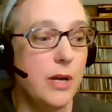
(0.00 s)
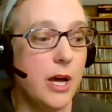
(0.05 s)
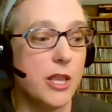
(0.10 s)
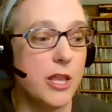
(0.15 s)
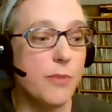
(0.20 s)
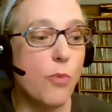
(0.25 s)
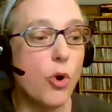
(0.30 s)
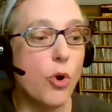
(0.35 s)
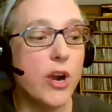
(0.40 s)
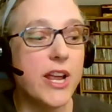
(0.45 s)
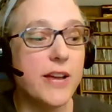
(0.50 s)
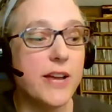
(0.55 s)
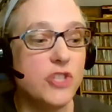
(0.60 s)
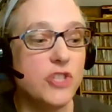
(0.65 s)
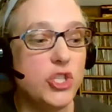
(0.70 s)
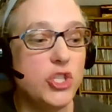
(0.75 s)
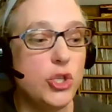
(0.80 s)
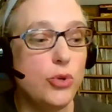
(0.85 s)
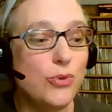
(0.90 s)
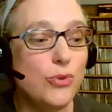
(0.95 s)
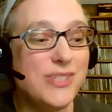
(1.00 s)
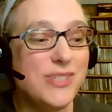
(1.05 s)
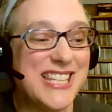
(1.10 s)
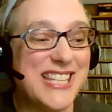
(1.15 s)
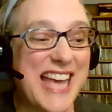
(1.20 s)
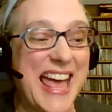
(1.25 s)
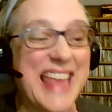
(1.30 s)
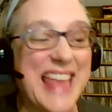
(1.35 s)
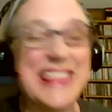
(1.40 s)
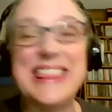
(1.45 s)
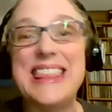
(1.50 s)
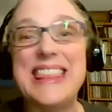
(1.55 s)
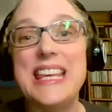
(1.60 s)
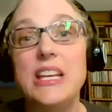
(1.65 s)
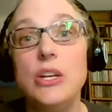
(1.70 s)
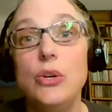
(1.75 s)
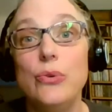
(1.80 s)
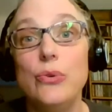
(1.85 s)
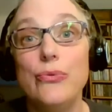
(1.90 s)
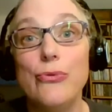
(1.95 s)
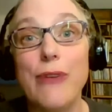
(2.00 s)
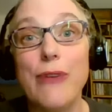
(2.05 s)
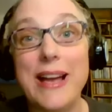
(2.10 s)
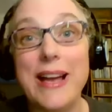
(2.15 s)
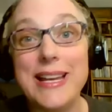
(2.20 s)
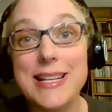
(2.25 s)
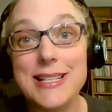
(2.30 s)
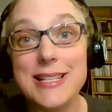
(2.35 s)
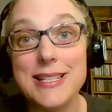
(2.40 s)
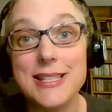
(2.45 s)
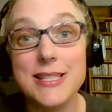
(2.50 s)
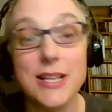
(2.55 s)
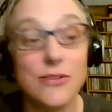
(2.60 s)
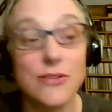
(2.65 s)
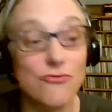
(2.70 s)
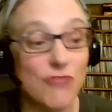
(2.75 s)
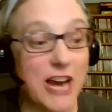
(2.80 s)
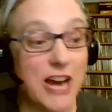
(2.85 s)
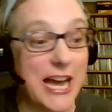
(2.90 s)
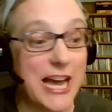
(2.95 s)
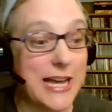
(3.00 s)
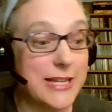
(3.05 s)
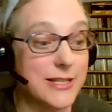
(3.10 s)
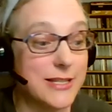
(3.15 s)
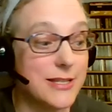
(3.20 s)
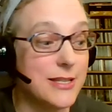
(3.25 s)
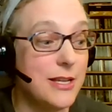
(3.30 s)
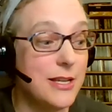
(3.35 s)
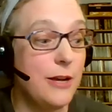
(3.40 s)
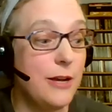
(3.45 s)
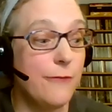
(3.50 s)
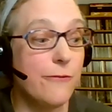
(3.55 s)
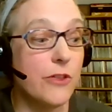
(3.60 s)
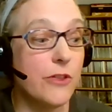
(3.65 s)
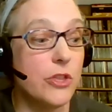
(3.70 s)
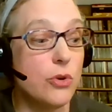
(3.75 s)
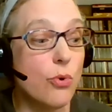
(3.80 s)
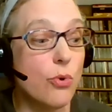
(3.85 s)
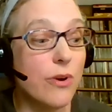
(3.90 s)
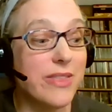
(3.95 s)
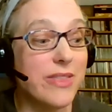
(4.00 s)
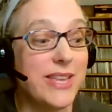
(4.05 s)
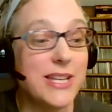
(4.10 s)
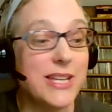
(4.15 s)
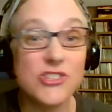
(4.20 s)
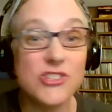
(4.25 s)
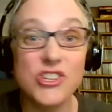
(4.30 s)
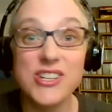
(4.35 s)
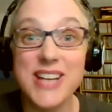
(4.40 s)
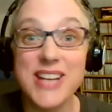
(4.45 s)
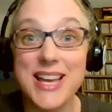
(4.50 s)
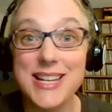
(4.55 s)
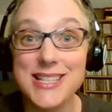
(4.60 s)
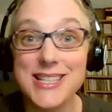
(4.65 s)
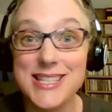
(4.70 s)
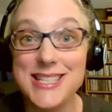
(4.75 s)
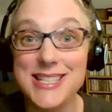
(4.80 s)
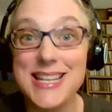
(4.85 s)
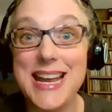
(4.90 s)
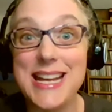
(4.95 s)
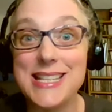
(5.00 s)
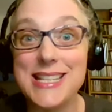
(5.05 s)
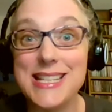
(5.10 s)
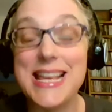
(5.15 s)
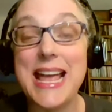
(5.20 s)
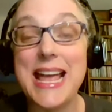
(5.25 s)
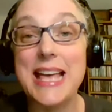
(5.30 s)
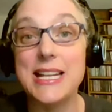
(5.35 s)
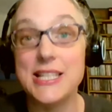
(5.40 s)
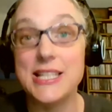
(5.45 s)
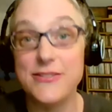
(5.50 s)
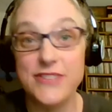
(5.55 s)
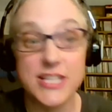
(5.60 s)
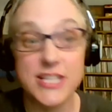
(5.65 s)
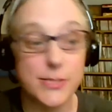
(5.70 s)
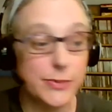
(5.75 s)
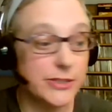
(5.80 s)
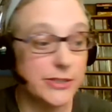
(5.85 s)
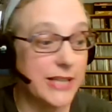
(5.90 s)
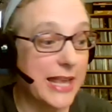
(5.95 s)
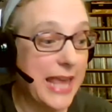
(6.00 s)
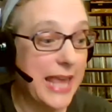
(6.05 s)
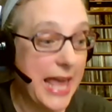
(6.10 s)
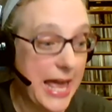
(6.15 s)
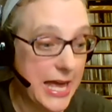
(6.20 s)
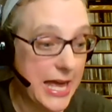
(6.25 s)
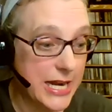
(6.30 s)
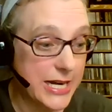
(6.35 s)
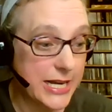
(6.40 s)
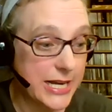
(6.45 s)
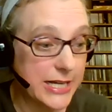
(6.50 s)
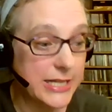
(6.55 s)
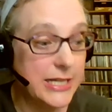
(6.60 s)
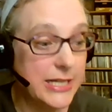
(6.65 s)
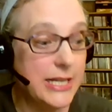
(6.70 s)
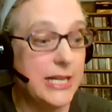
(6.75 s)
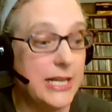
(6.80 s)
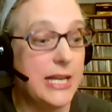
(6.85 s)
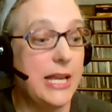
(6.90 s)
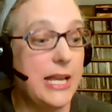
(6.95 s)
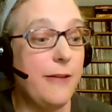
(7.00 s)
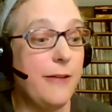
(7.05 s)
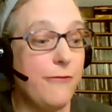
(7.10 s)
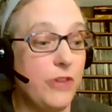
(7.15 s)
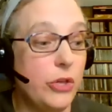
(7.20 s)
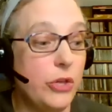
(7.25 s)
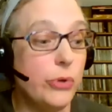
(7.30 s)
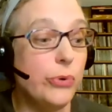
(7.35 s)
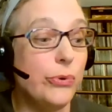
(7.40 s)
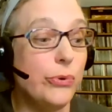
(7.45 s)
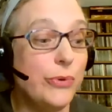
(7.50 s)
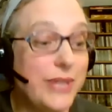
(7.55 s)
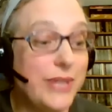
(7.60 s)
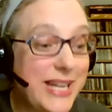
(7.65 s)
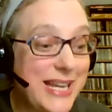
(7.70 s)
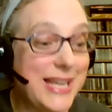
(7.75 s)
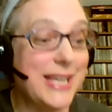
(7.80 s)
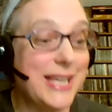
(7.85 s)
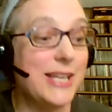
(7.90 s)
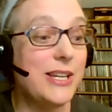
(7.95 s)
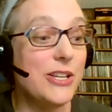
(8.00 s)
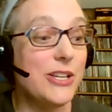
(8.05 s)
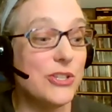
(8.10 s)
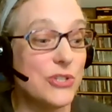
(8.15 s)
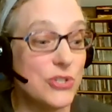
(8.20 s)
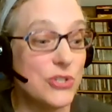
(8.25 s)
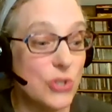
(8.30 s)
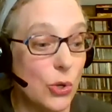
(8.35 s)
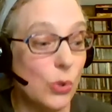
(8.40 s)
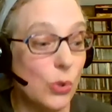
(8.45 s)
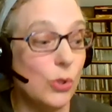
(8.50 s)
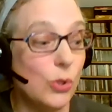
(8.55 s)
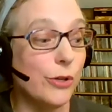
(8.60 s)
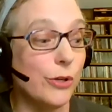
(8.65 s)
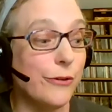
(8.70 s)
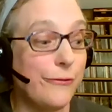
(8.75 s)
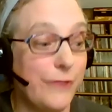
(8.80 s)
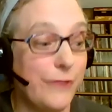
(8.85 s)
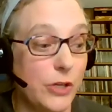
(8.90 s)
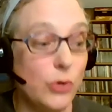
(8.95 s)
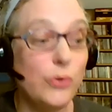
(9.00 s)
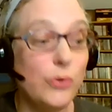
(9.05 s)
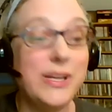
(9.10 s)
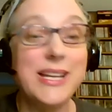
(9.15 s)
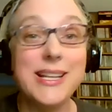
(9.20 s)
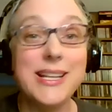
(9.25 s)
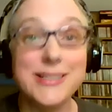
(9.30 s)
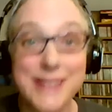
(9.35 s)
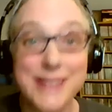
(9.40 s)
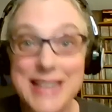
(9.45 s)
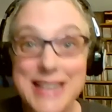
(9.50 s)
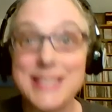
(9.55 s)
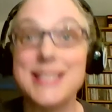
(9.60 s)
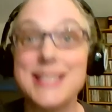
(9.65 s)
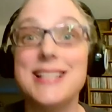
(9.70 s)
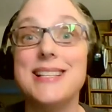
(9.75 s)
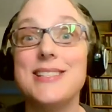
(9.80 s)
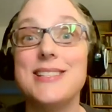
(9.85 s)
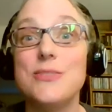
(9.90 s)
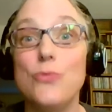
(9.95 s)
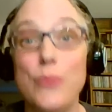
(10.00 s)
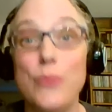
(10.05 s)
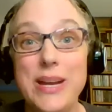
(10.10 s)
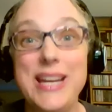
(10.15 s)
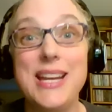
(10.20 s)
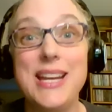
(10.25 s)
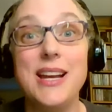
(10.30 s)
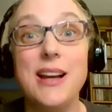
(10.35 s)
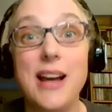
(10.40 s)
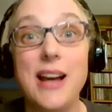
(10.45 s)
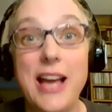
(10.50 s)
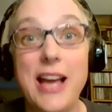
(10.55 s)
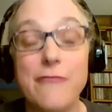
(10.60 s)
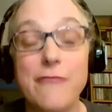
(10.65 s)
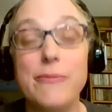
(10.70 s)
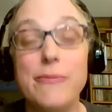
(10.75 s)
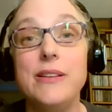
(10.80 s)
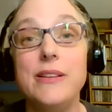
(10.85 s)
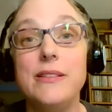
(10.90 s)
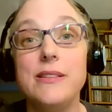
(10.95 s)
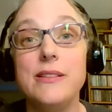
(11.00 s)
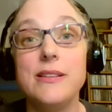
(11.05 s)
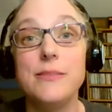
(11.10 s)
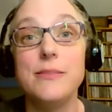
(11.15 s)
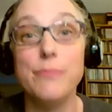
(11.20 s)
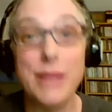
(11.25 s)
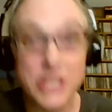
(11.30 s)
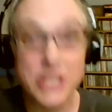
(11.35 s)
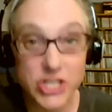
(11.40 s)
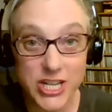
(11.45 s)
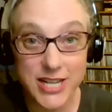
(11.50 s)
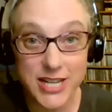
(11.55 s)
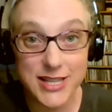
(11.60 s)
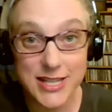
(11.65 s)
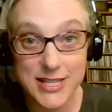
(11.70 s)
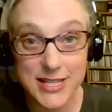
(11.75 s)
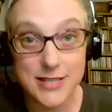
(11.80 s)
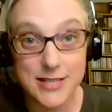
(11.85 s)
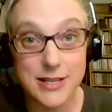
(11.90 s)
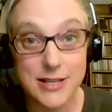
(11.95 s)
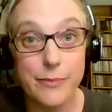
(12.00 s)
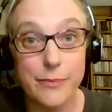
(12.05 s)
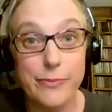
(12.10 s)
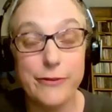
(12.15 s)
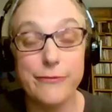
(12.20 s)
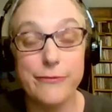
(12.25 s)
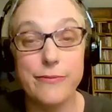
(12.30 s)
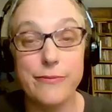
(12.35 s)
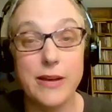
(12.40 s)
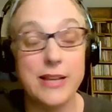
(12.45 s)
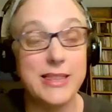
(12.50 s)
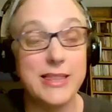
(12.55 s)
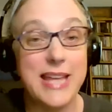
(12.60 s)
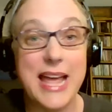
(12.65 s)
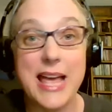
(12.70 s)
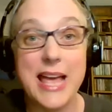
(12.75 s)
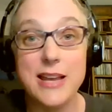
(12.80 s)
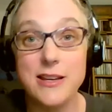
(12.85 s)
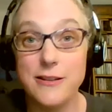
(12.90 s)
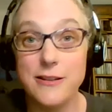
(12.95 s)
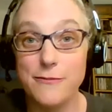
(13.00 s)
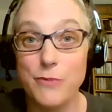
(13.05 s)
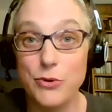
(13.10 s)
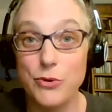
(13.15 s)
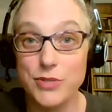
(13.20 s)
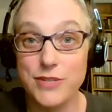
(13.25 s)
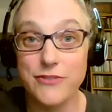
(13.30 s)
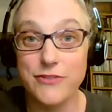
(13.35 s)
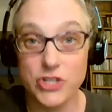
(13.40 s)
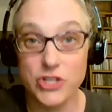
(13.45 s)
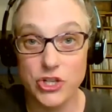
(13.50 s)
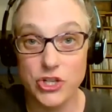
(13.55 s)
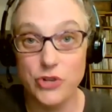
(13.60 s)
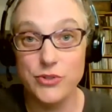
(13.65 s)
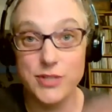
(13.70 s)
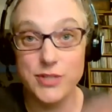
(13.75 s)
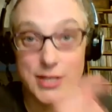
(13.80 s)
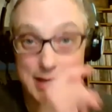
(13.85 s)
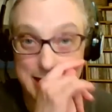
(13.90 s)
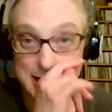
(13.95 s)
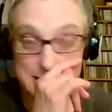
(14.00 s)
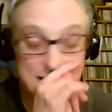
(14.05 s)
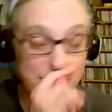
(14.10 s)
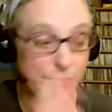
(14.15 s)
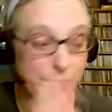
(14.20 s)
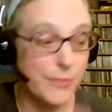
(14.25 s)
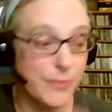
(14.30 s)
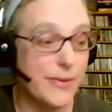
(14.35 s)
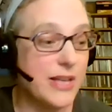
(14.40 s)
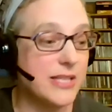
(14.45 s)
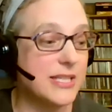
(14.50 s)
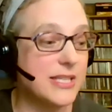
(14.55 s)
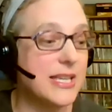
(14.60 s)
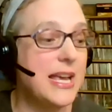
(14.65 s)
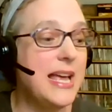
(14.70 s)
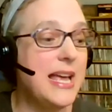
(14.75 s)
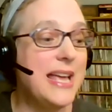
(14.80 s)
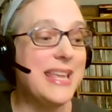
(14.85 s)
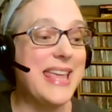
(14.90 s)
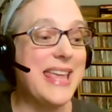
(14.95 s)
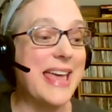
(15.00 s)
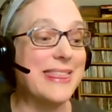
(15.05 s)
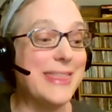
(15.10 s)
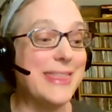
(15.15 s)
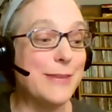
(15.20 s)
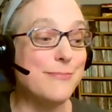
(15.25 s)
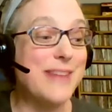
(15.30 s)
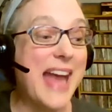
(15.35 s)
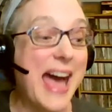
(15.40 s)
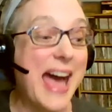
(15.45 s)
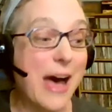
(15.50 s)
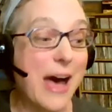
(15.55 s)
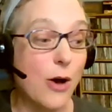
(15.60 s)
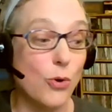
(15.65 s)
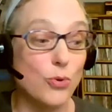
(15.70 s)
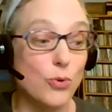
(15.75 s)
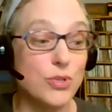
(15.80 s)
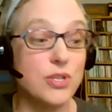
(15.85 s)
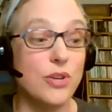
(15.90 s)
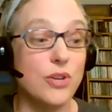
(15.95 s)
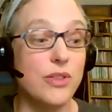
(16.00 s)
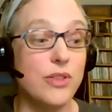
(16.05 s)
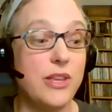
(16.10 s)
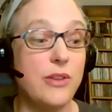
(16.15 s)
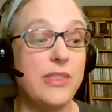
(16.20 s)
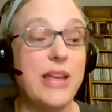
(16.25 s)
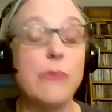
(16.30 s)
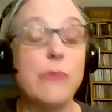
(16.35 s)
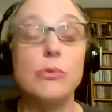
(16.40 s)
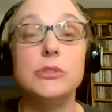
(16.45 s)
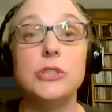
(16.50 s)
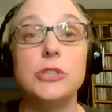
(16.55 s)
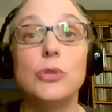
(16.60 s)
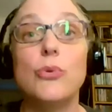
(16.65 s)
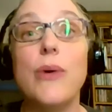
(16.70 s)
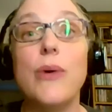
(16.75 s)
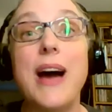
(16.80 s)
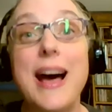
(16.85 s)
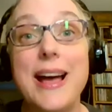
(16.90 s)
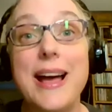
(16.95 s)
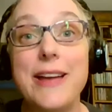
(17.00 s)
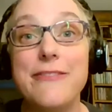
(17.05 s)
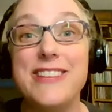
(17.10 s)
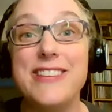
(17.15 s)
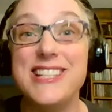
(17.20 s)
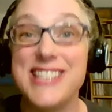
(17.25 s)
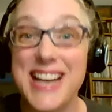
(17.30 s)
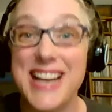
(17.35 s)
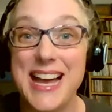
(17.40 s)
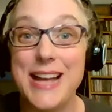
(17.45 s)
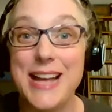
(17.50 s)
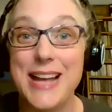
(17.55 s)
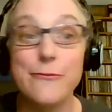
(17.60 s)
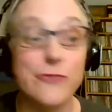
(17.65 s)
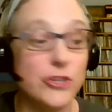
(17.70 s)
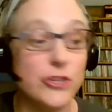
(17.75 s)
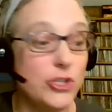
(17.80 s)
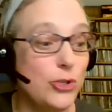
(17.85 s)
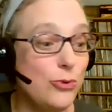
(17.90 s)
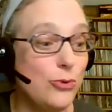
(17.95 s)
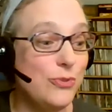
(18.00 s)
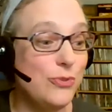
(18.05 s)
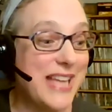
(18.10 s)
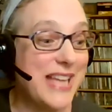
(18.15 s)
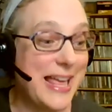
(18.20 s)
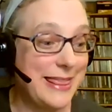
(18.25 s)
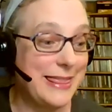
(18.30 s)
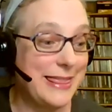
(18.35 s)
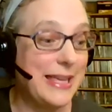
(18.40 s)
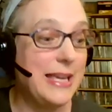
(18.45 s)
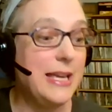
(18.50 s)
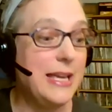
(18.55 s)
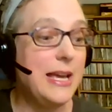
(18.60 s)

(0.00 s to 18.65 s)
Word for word: on the morning of June 10th, right at sunrise for the Northeast United States, and it's visible in Canada. If you need solar viewing glasses, we have been mentioning this at the end of most of our shows the last couple months. Get them now so that they will arrive in time for June 10th.